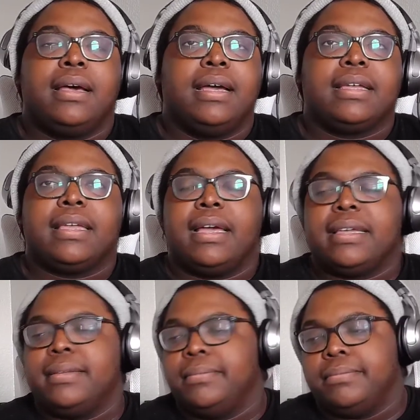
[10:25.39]
I,
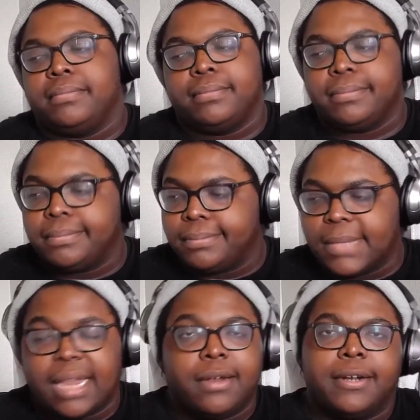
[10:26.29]
I,
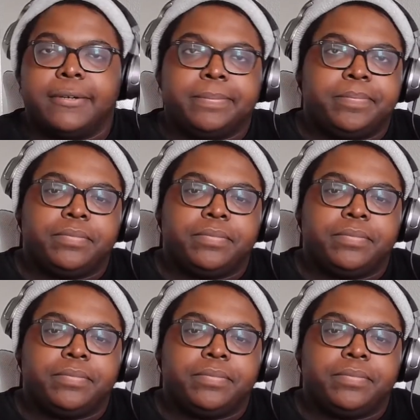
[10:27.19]
I don't know.